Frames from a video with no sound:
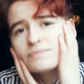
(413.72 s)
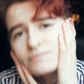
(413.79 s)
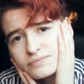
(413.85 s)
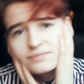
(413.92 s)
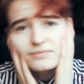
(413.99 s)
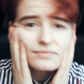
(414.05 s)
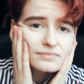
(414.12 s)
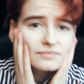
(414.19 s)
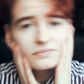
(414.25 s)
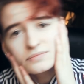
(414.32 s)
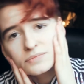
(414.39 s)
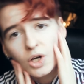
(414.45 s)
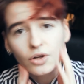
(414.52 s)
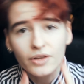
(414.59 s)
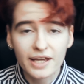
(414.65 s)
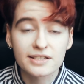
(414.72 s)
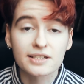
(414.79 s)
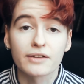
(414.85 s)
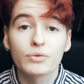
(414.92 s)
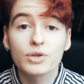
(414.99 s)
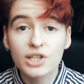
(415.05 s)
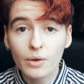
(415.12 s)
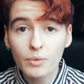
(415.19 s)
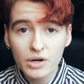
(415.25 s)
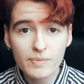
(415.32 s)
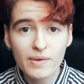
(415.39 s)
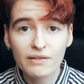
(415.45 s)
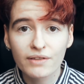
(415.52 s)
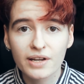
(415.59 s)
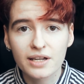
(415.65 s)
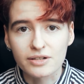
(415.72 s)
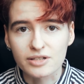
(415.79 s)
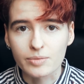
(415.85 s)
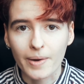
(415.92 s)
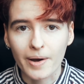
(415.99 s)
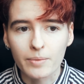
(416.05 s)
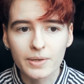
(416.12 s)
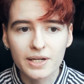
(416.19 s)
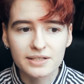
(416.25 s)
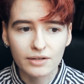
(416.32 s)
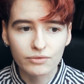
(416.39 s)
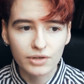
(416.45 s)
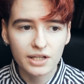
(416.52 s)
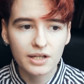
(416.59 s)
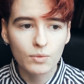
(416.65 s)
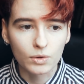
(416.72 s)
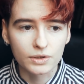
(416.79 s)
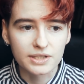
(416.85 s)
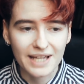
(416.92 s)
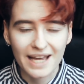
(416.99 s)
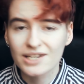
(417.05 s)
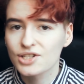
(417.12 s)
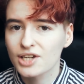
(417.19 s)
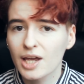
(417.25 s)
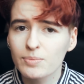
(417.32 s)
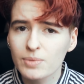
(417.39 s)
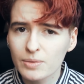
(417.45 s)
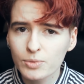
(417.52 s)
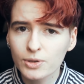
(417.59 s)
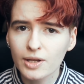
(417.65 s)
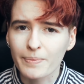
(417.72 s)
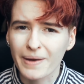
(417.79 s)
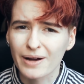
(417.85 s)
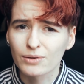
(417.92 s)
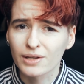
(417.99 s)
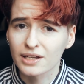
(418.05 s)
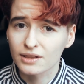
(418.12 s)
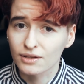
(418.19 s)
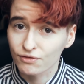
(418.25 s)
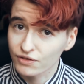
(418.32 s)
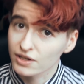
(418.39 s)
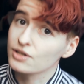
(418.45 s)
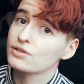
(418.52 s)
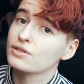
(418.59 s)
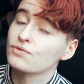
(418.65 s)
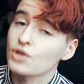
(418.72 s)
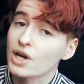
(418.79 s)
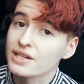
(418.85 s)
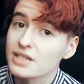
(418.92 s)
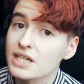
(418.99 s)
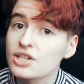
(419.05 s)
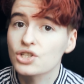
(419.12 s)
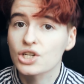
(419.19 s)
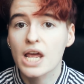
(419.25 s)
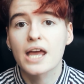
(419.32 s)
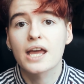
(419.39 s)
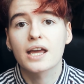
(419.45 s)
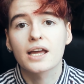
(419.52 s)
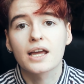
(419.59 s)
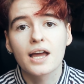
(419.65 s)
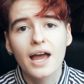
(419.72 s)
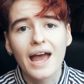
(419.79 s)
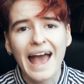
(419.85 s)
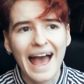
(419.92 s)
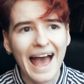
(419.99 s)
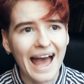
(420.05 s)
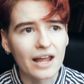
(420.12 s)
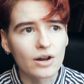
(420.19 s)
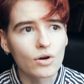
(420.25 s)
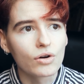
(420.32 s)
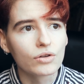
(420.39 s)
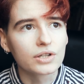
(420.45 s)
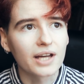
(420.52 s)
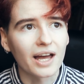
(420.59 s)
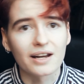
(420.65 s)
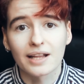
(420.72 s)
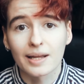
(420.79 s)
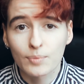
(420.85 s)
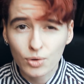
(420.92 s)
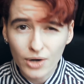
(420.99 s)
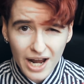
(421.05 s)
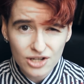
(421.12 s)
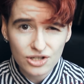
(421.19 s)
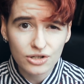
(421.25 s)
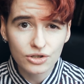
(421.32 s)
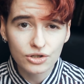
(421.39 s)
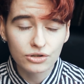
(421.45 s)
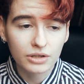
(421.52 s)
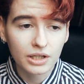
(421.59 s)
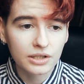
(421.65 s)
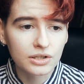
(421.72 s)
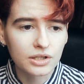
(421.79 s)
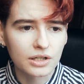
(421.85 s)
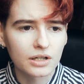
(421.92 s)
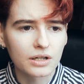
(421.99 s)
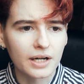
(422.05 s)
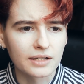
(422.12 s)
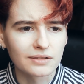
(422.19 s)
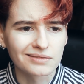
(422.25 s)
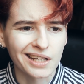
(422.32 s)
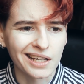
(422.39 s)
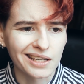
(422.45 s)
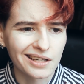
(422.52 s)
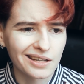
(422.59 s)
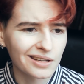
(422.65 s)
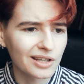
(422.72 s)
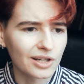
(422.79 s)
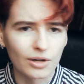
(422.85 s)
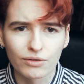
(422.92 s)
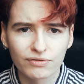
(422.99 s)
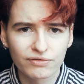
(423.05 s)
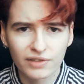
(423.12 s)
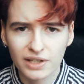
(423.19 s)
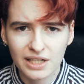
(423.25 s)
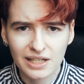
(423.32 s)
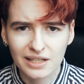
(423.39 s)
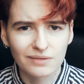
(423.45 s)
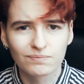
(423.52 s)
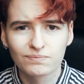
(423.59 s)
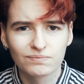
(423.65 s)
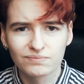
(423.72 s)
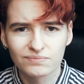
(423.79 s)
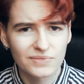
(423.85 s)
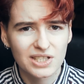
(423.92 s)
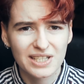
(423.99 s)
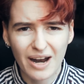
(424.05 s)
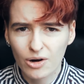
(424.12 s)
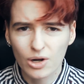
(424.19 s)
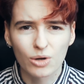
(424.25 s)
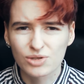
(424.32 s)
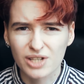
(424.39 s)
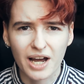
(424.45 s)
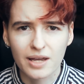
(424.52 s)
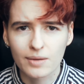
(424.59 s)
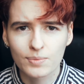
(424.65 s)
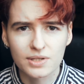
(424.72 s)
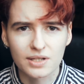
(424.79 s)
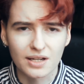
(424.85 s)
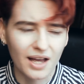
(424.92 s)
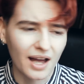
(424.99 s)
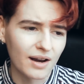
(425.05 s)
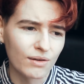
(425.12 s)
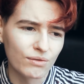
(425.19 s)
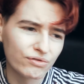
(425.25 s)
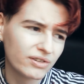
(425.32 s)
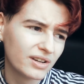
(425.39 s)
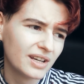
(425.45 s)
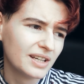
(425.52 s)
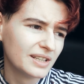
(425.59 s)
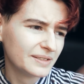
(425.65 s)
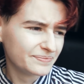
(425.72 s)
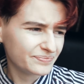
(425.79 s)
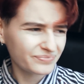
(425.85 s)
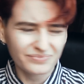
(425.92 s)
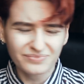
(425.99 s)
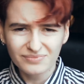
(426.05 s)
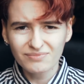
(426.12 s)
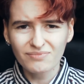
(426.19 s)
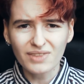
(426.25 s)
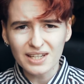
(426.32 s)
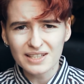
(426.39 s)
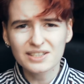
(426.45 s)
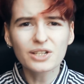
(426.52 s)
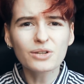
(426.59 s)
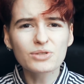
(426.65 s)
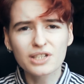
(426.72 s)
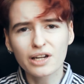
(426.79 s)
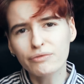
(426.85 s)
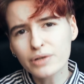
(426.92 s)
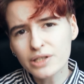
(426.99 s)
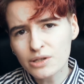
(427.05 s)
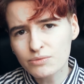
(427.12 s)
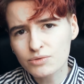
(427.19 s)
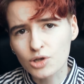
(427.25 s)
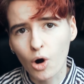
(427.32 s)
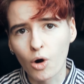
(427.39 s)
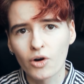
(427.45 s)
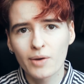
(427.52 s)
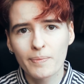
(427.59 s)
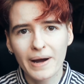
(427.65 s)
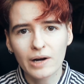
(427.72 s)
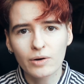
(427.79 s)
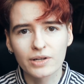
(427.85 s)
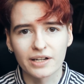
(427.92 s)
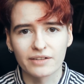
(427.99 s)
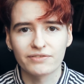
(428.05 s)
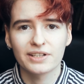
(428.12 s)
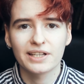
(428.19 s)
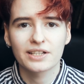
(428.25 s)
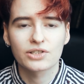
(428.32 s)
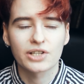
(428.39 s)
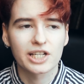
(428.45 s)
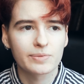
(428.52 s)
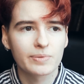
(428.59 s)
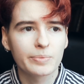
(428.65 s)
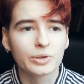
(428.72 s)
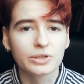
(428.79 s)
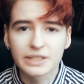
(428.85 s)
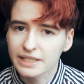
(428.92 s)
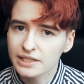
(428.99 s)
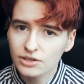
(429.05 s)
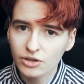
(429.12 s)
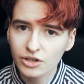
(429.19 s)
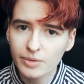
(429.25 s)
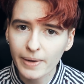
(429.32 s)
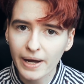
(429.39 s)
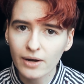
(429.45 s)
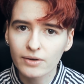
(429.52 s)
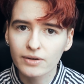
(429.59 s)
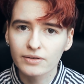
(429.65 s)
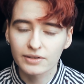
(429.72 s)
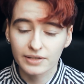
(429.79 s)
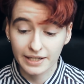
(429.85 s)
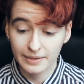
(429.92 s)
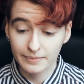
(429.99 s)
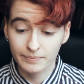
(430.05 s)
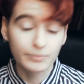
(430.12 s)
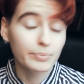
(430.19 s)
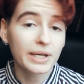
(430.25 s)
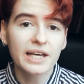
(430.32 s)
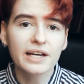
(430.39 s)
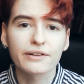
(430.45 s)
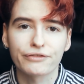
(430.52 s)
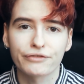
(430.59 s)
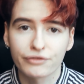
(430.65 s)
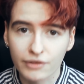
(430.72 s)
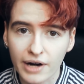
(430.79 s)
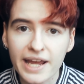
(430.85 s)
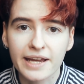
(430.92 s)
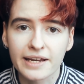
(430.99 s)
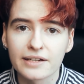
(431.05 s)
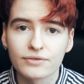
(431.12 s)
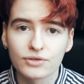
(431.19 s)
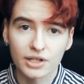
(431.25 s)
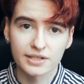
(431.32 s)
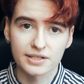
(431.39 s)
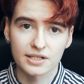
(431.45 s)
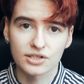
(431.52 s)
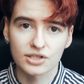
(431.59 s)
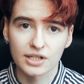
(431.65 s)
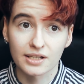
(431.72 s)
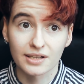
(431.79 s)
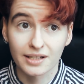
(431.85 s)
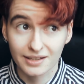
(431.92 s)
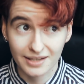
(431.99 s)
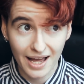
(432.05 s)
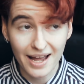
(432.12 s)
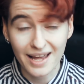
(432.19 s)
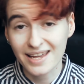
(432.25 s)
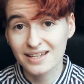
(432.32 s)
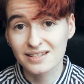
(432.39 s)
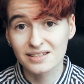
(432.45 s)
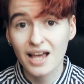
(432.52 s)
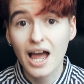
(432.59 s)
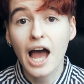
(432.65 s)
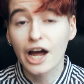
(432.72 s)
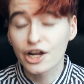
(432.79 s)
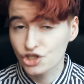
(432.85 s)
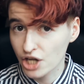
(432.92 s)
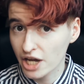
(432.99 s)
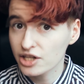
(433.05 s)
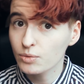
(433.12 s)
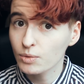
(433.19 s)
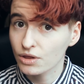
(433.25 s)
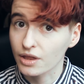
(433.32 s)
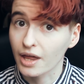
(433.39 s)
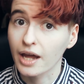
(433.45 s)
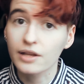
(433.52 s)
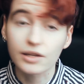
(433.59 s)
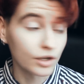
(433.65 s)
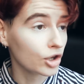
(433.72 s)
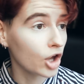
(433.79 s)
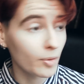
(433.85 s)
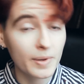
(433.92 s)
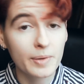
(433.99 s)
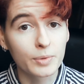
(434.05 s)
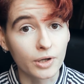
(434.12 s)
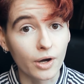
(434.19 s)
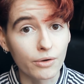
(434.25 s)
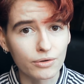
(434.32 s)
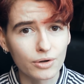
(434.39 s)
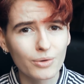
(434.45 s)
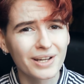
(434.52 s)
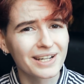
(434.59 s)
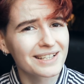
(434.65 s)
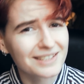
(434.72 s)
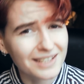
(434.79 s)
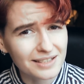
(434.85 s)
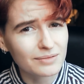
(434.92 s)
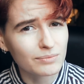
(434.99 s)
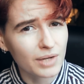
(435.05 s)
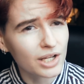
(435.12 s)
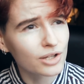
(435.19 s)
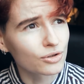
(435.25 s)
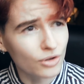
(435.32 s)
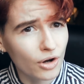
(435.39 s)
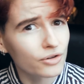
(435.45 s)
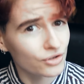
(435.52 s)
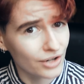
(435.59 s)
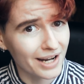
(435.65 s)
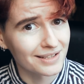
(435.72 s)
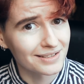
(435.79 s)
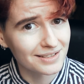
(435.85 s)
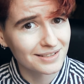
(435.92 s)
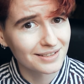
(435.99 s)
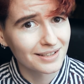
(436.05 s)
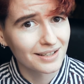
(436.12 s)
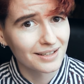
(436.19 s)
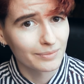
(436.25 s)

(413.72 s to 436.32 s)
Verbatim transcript: mm, mm, mm, all that stuff, which I want to make videos about because I really want to educate people about like the fears of transitioning and all the kind of like pressures you're under and like, you funny stereotypes and kind of you know, stuff we don't talk about, and I feel like trans people need to talk about, like being afraid of transitioning. Like, that is a genuine thing that a lot of people go through, and it doesn't mean you're not trans.